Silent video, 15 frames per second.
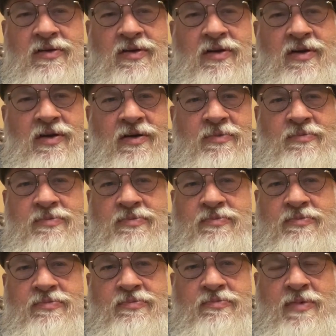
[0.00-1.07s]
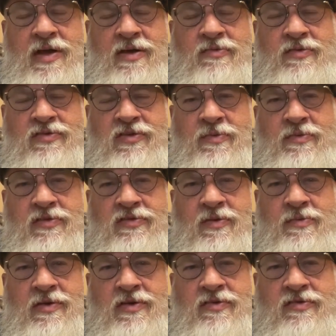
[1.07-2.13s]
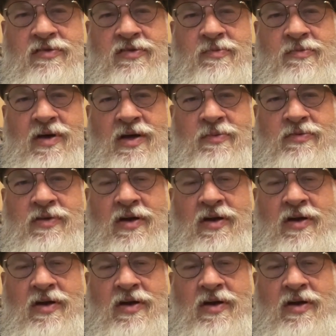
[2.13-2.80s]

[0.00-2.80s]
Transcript: Man, sometimes